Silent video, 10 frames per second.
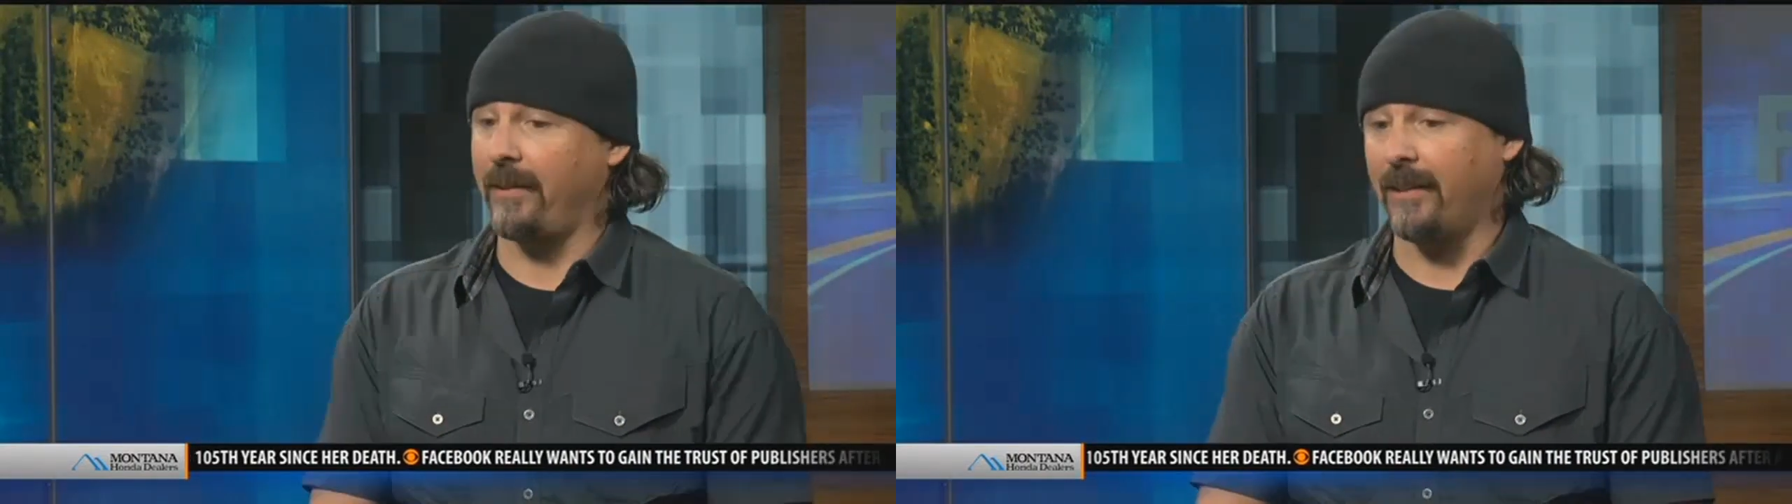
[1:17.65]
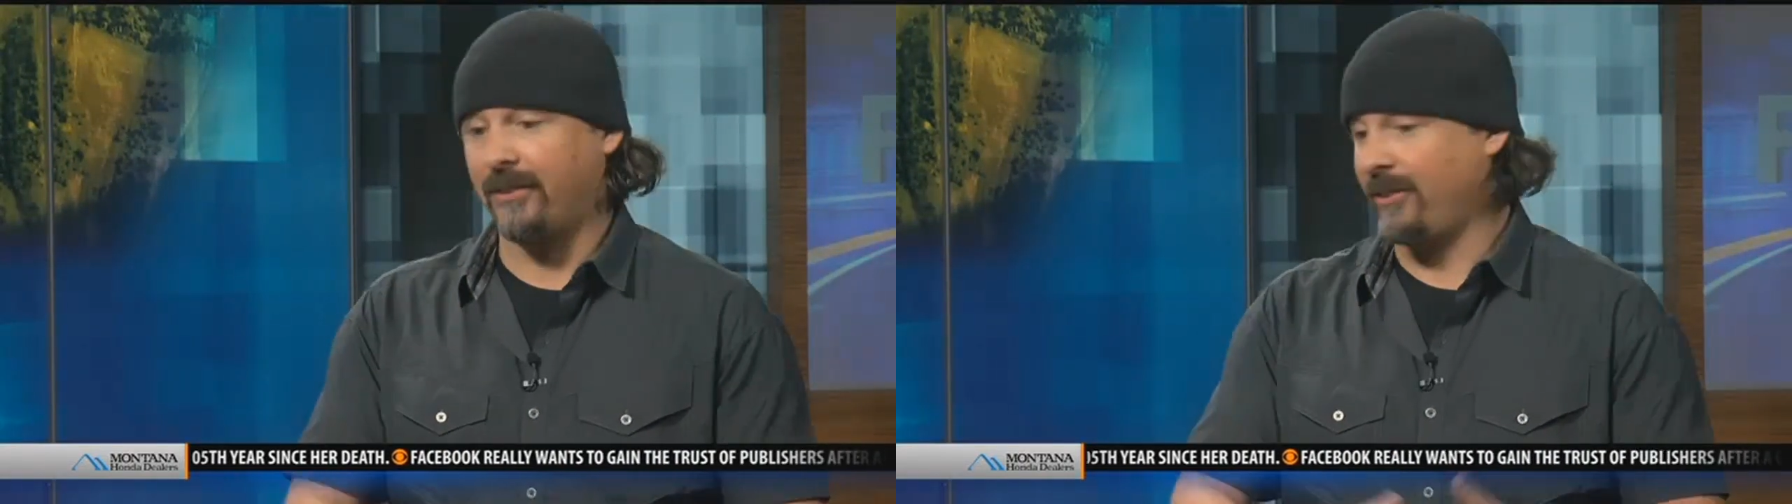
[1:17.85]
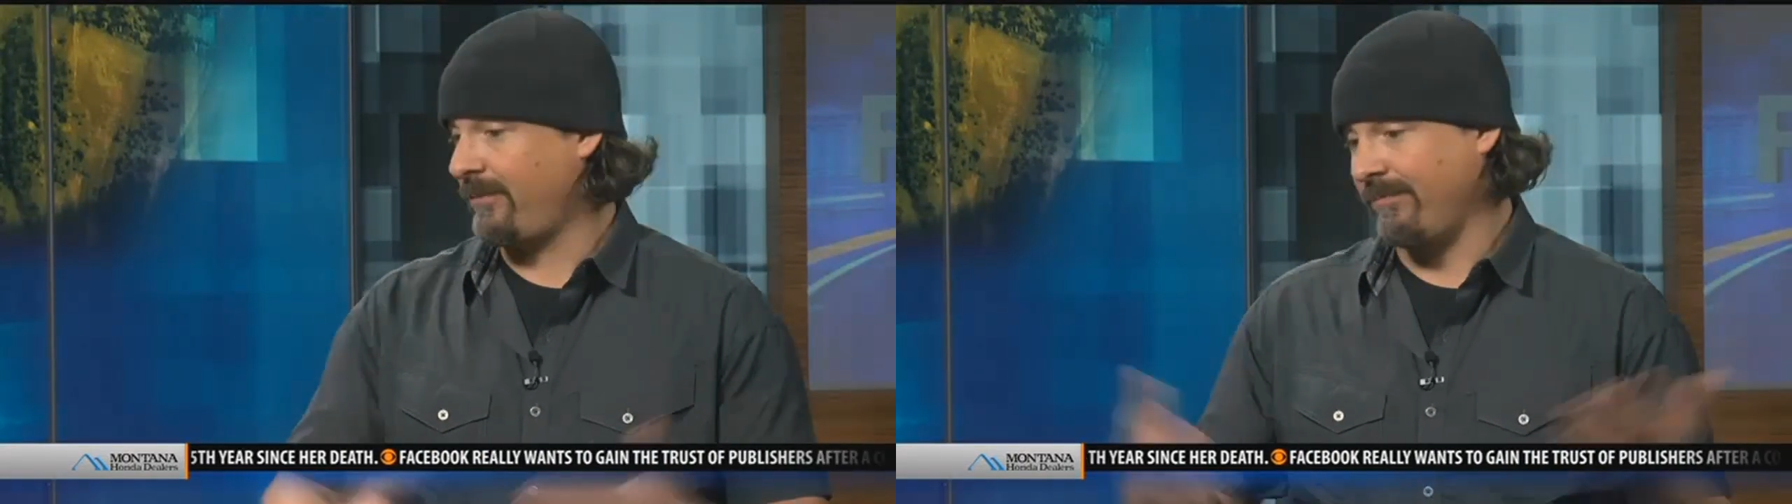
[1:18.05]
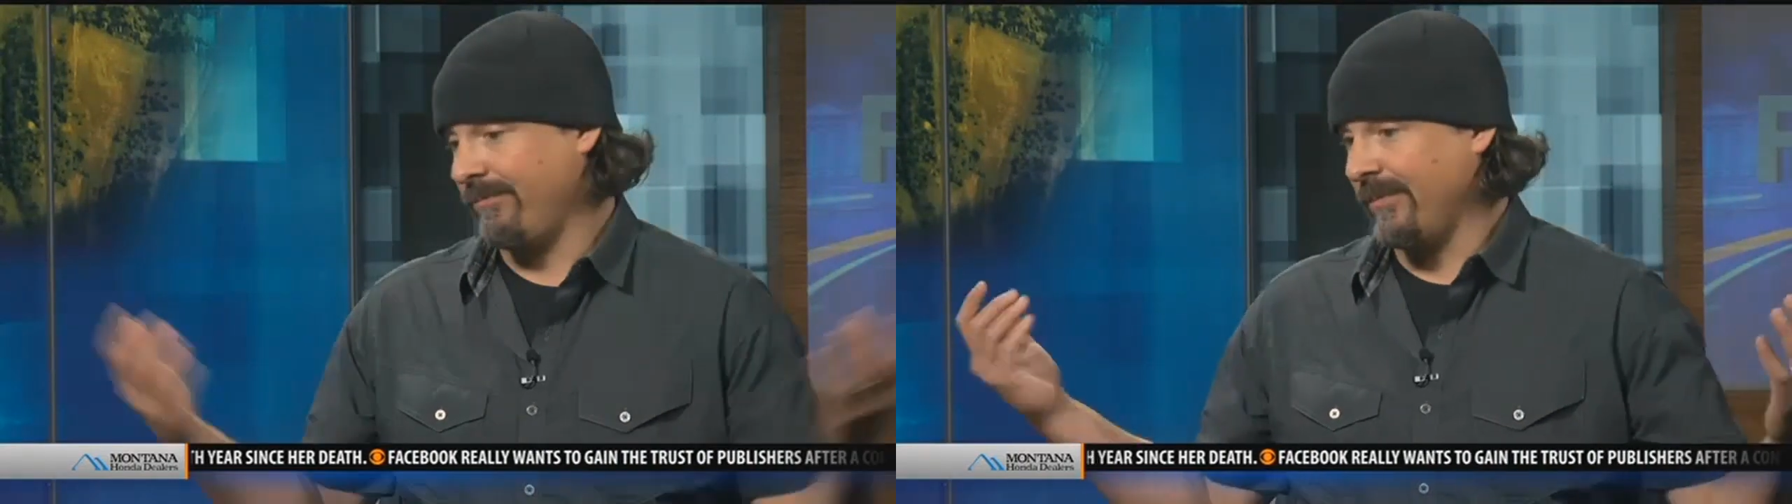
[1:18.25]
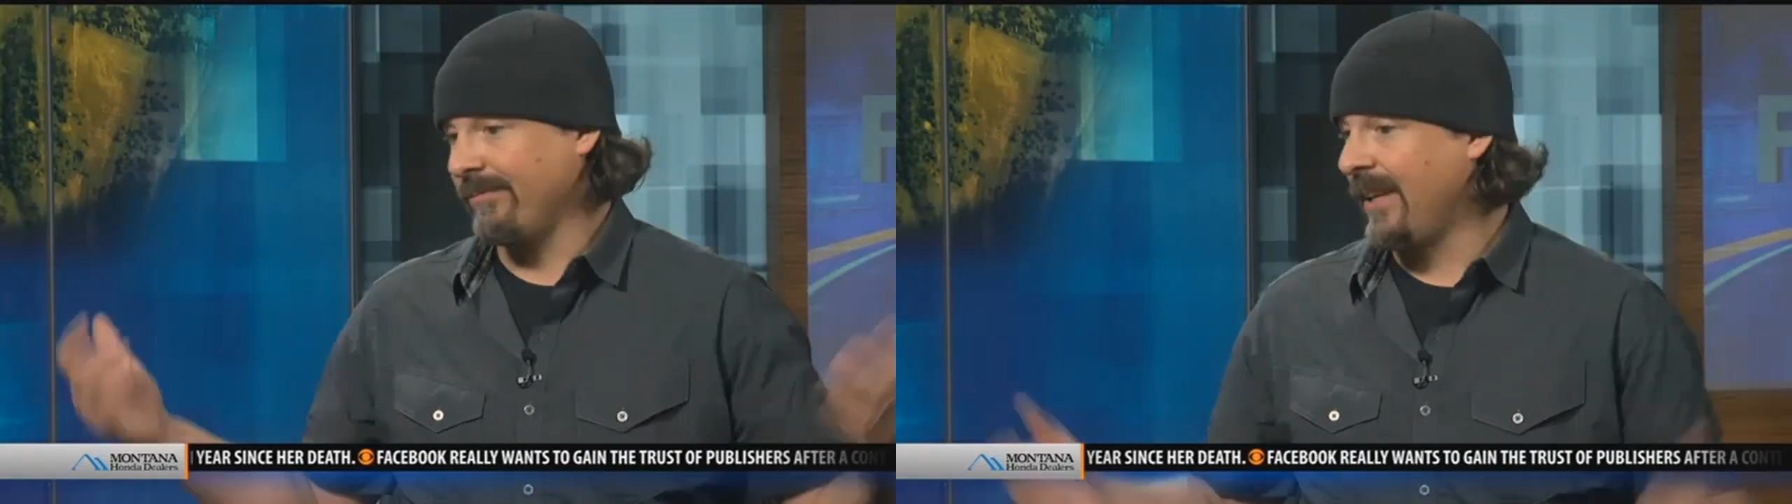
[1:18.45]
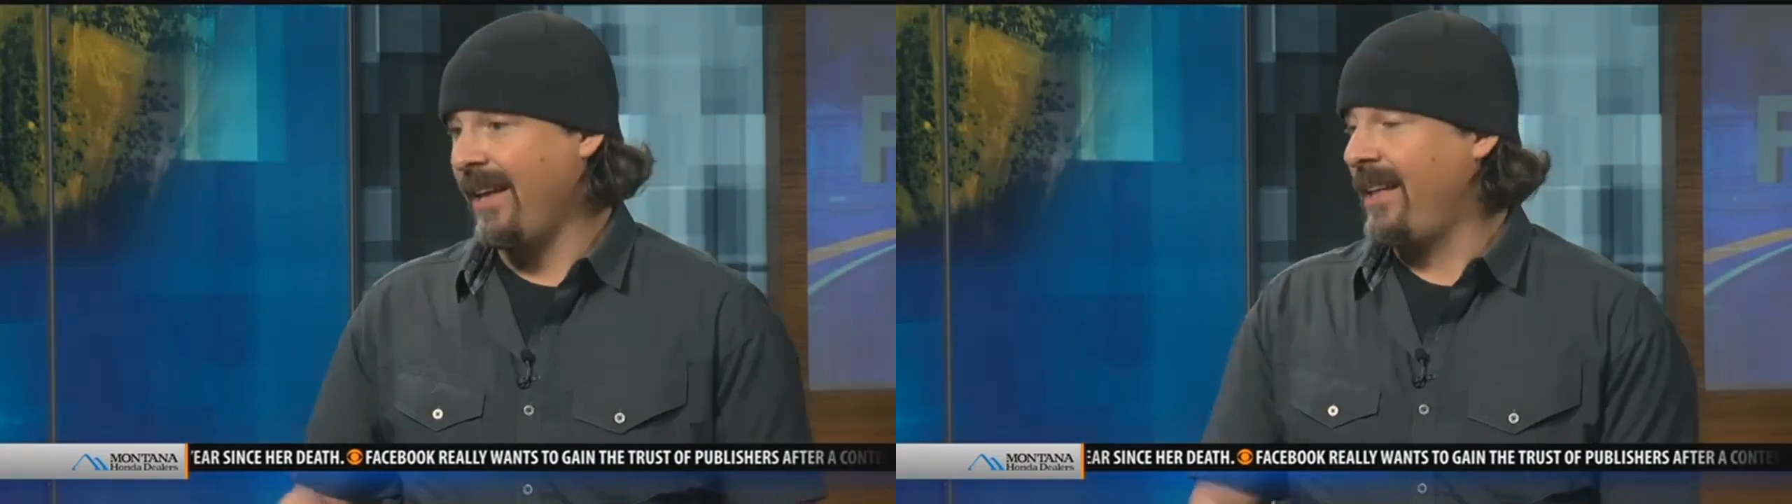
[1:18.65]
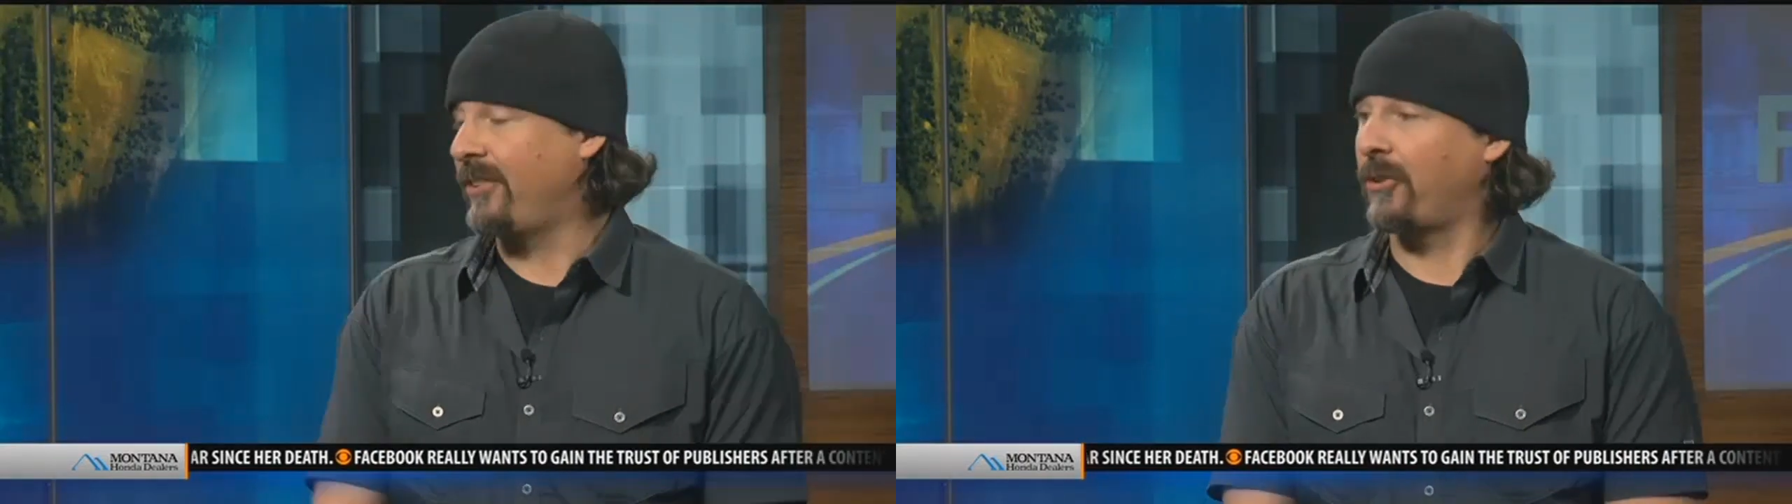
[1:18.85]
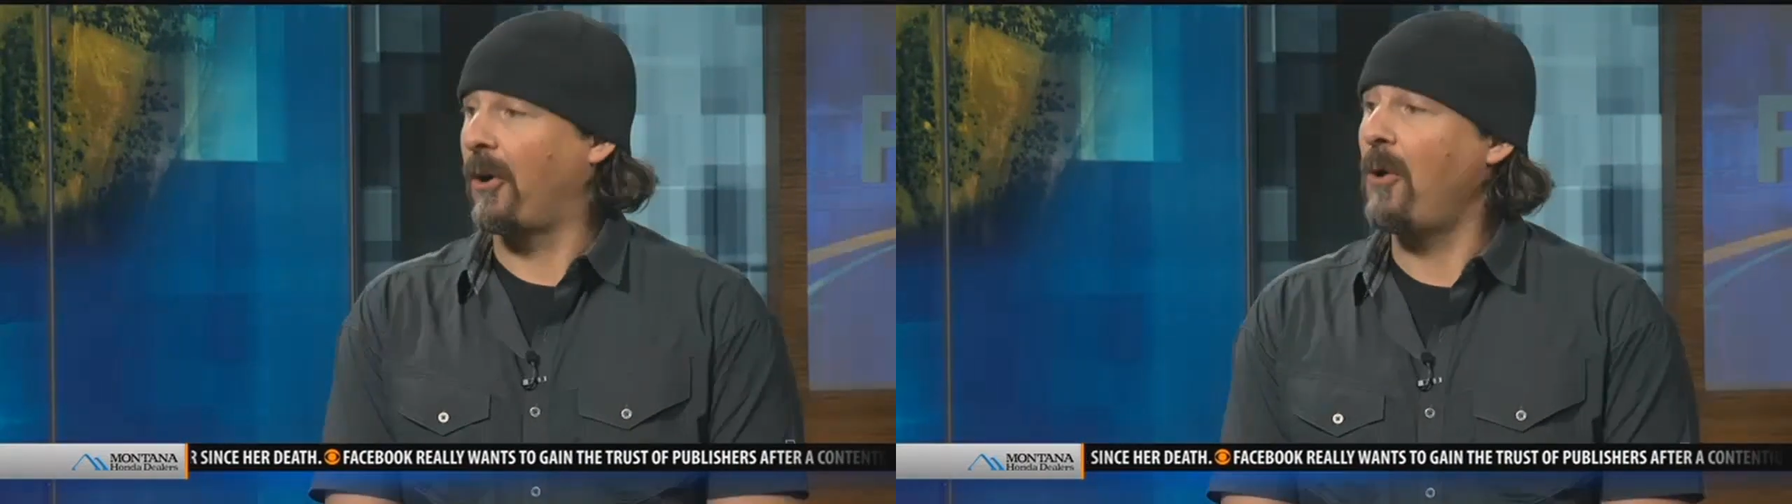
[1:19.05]
and this is,
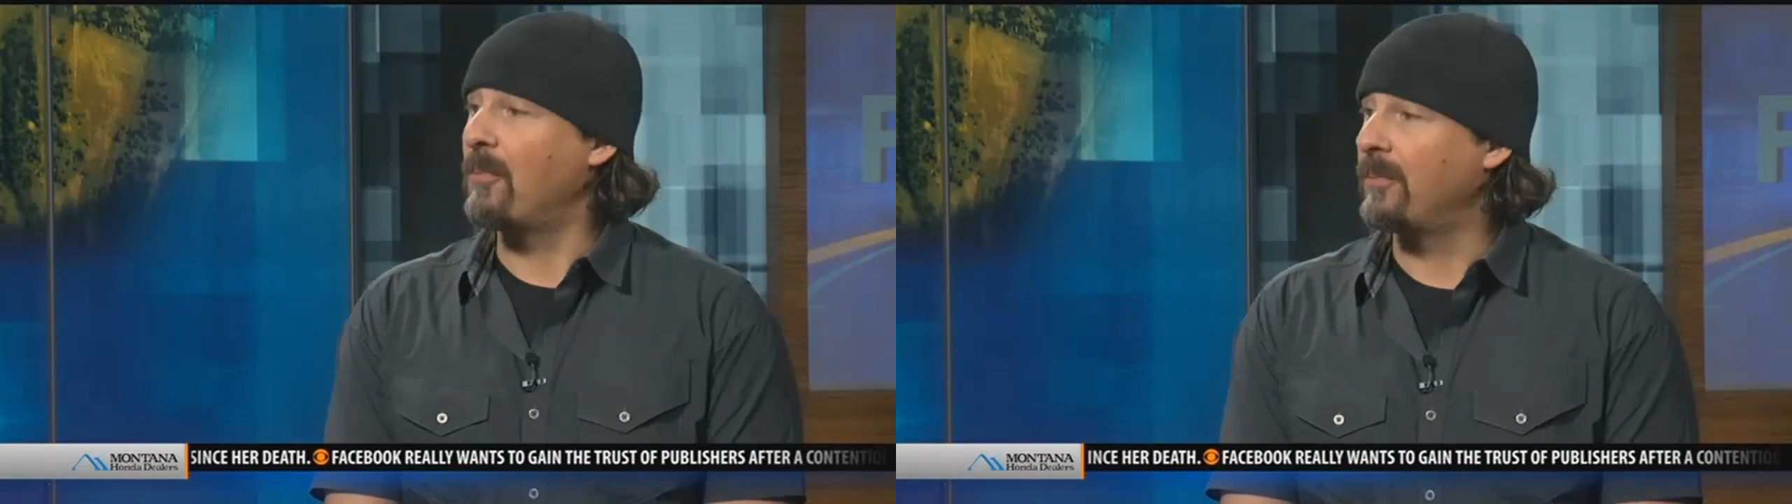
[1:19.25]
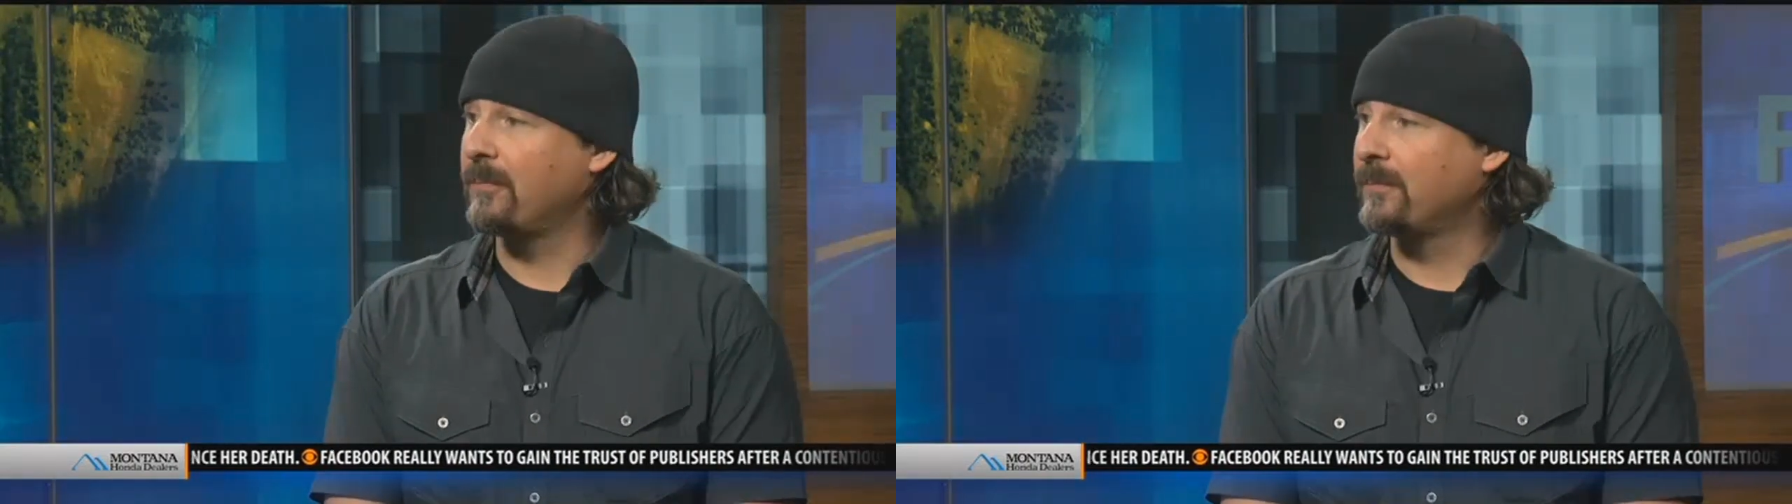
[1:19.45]
this is her home.